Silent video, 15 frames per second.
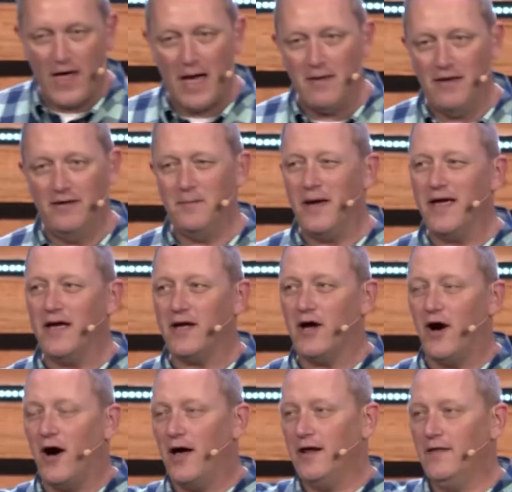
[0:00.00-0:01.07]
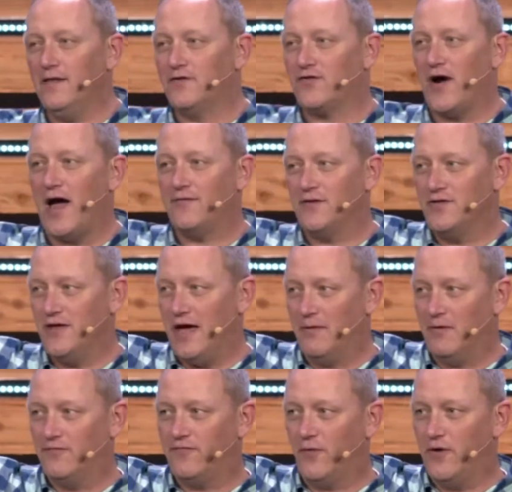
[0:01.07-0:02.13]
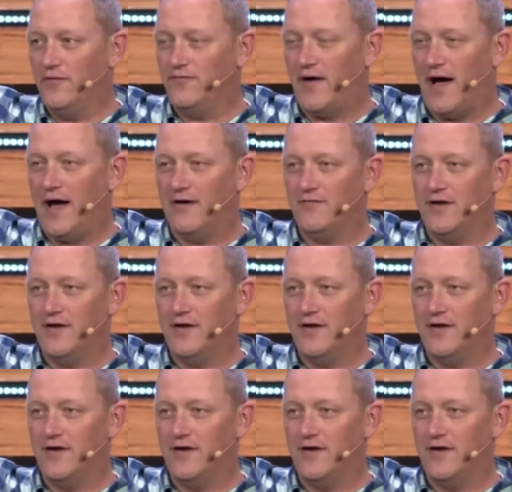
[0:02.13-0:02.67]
You may get caught in the traffic jam on 45